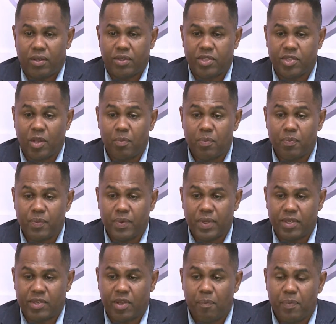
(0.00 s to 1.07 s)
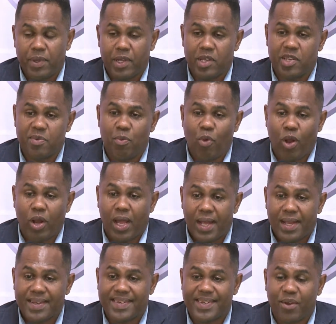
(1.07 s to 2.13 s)
something as small
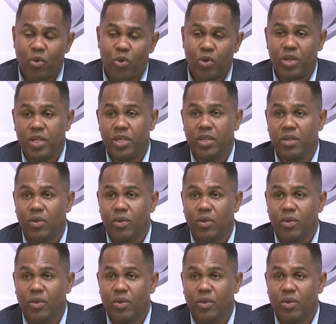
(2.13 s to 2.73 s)
as only